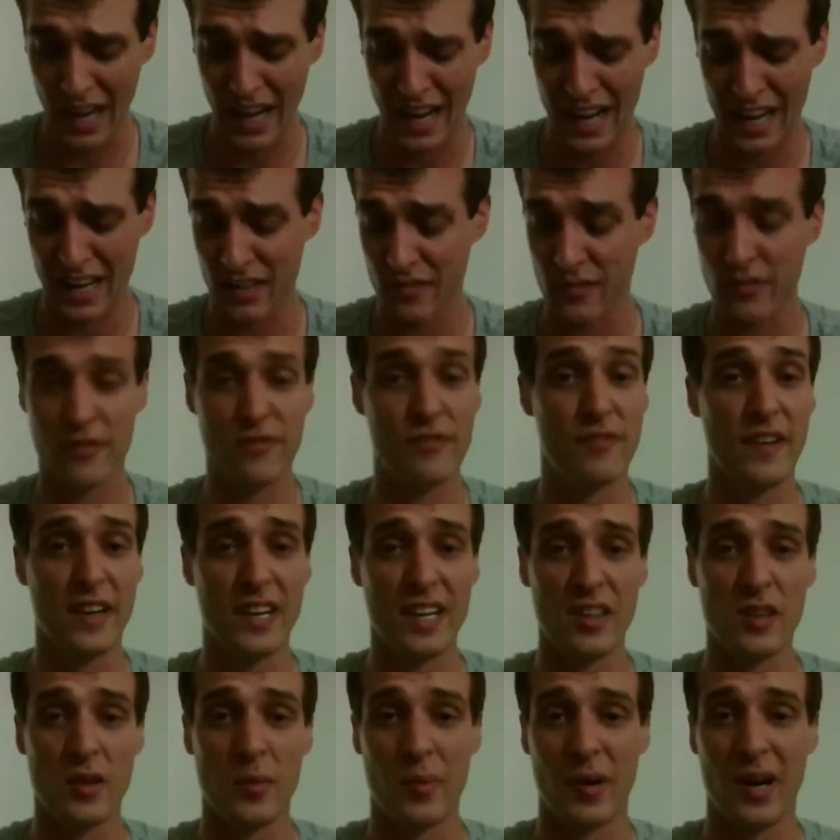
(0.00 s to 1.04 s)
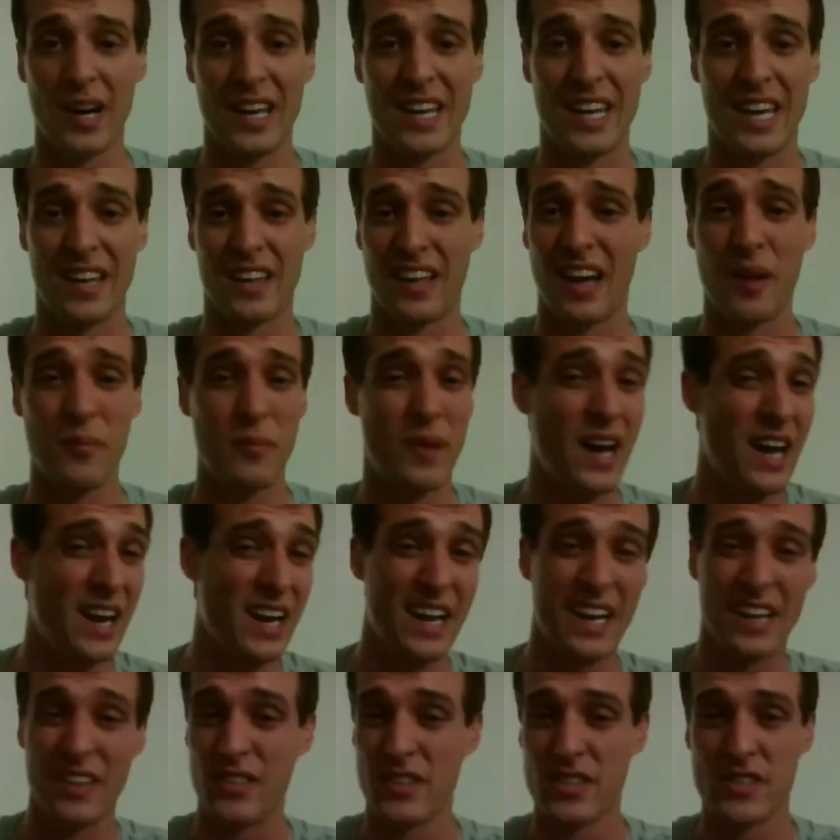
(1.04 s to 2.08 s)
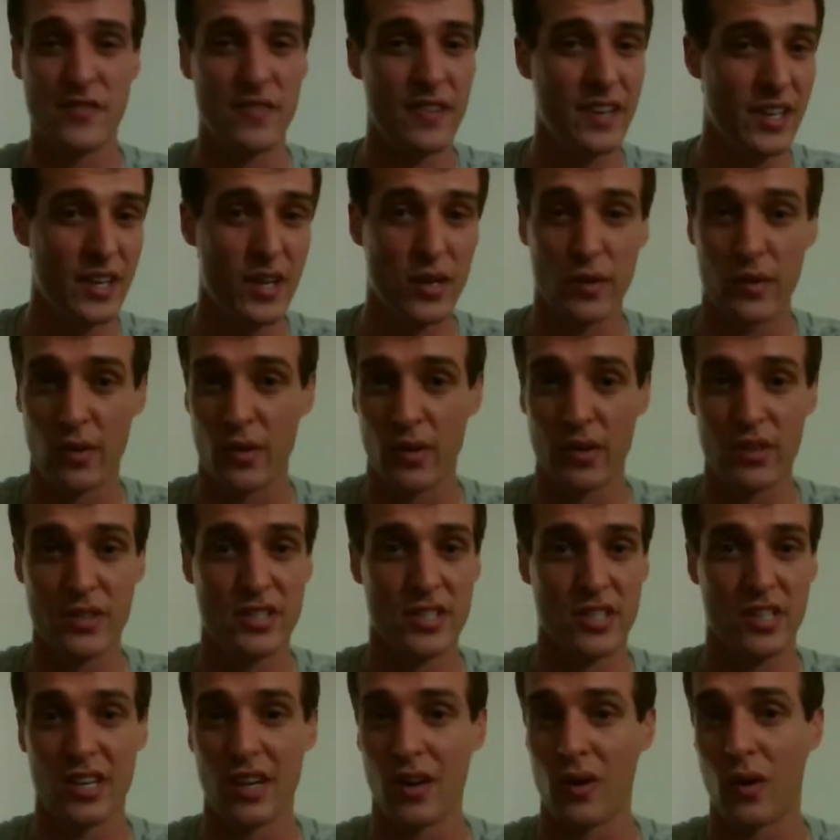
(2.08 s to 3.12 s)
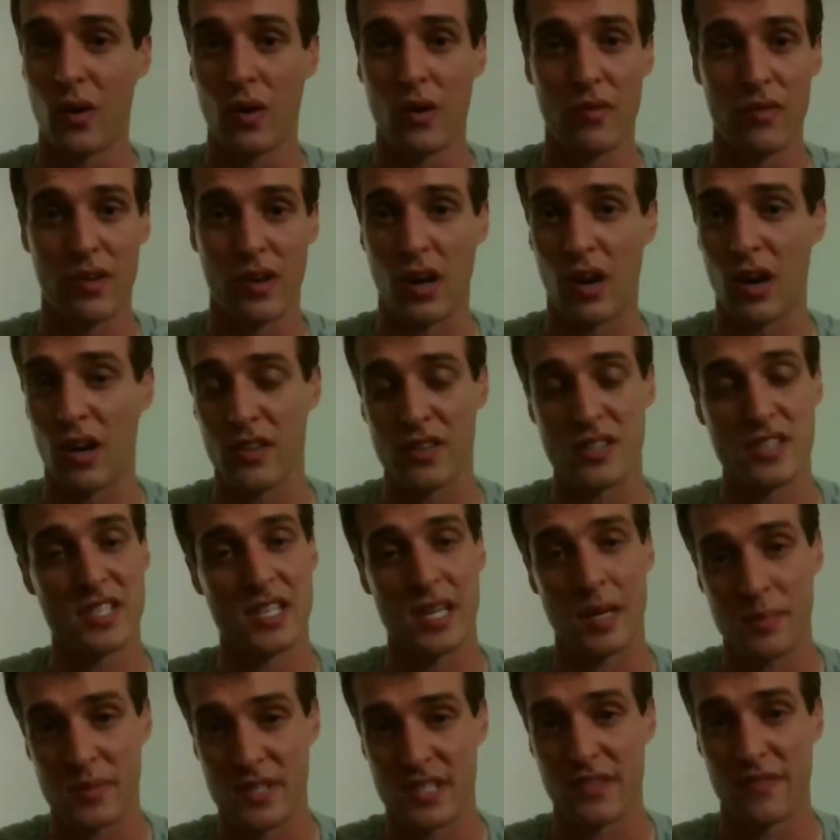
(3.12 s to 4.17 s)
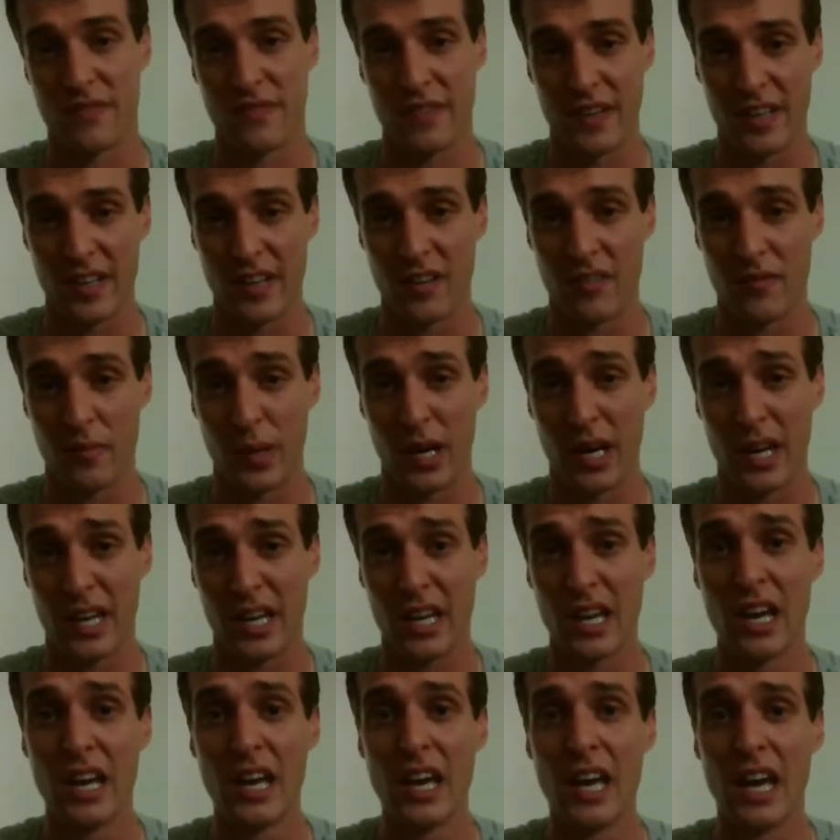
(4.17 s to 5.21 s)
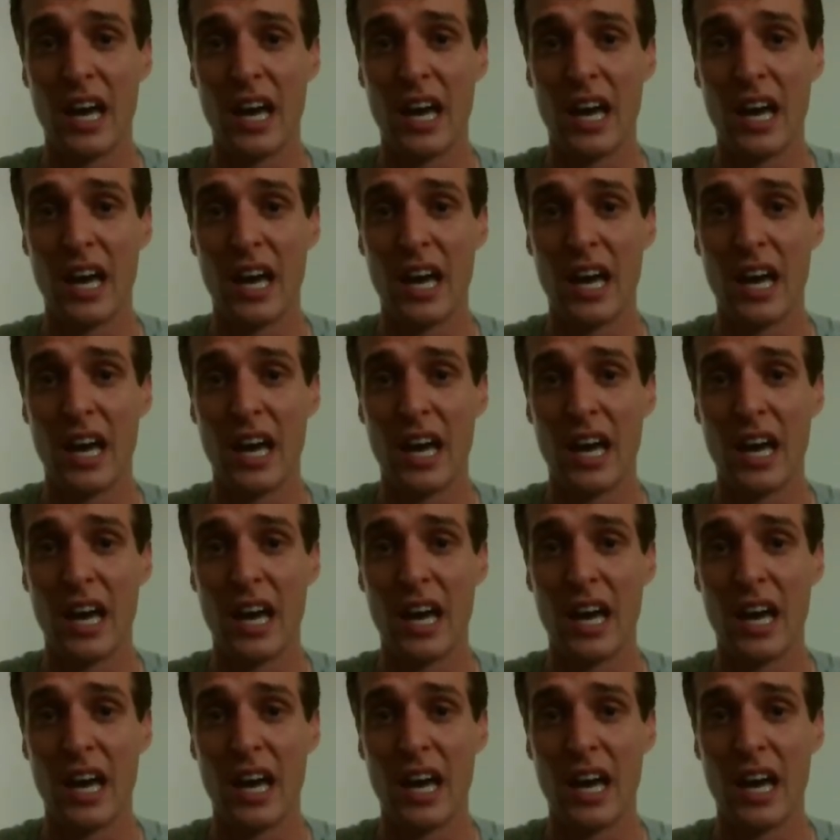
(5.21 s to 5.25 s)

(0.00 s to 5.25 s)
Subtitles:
And fitting the bike, I'm not in this video going to go over all the steps to fitting a bike.